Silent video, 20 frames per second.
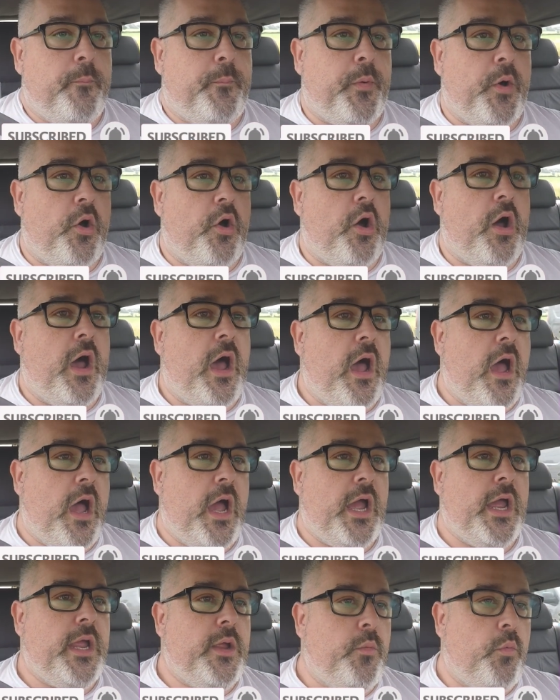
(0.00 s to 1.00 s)
but
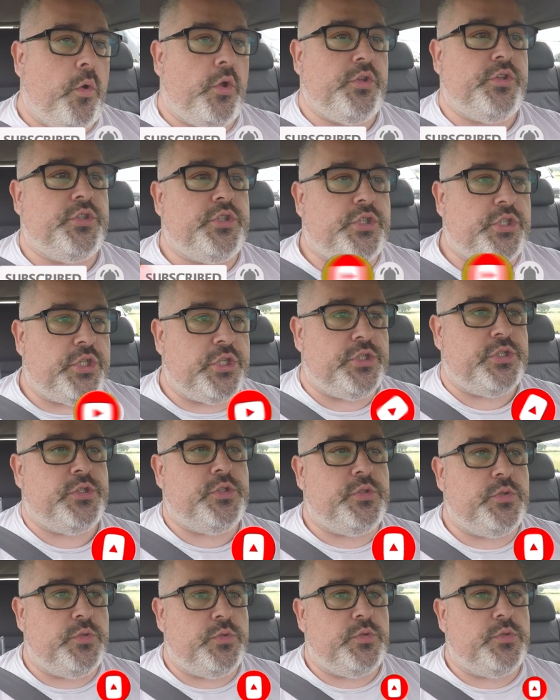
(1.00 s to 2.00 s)
I want
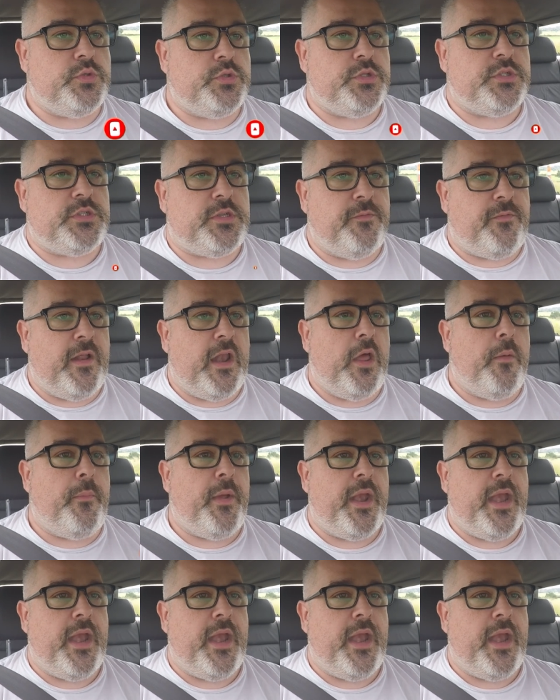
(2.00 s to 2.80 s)
to develop